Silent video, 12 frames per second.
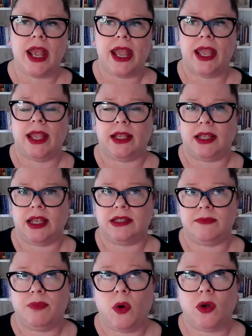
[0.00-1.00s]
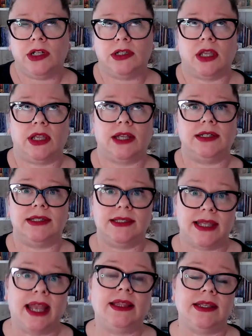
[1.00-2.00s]
It's important that you
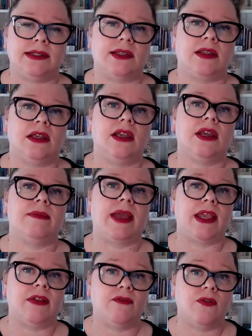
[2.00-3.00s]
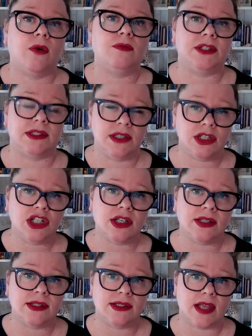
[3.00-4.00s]
understand this so that you can make informed
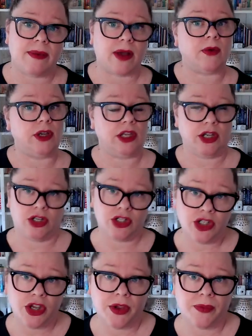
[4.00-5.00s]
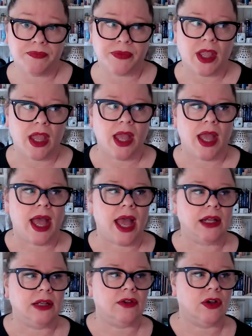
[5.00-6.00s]
decisions about what you're going to do.
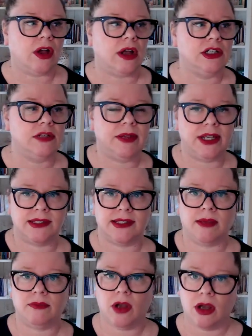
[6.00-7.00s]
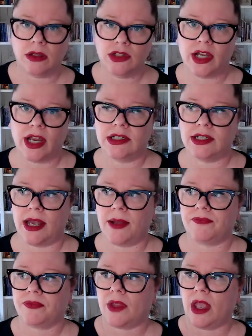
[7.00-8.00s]
And if you're going to be a subcontractor
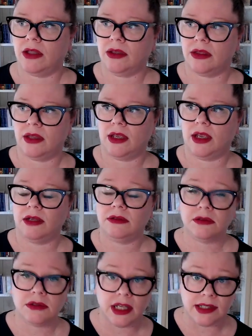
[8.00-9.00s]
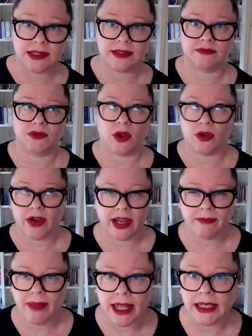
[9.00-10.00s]
and you're thinking, oh, that's not
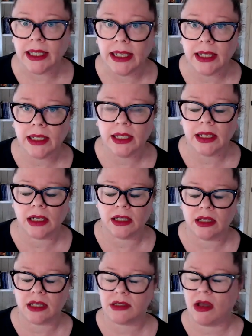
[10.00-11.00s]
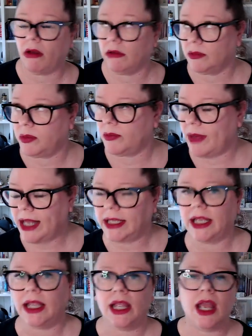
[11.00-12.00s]
great money, that's horrible
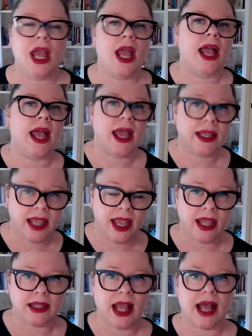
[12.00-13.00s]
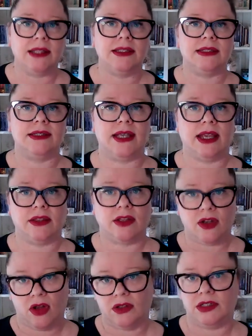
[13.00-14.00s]
money, again, understand the
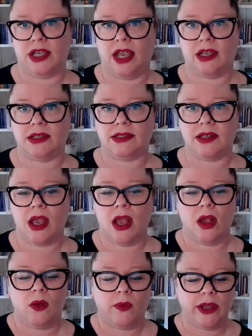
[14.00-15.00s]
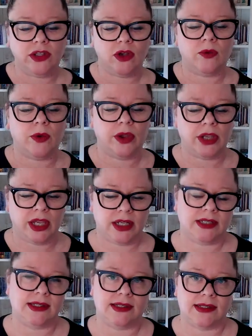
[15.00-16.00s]
context. When you're working
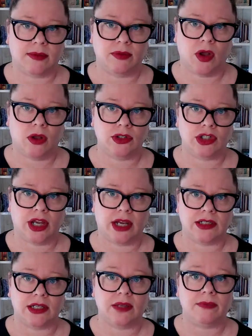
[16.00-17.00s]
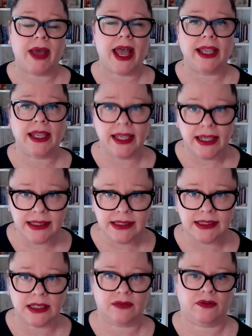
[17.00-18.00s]
as a subcontractor, the pay is
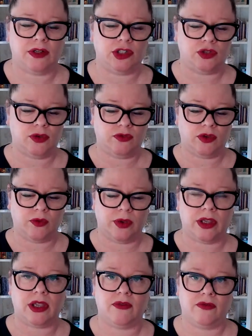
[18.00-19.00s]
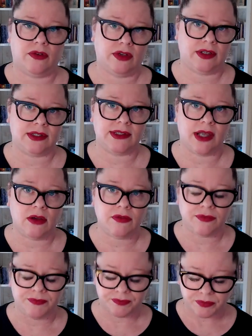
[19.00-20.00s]
different to if you're working for
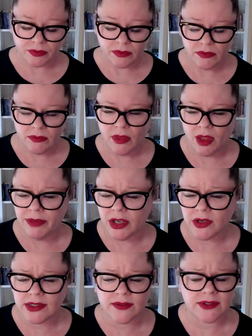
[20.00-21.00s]
yourself, because of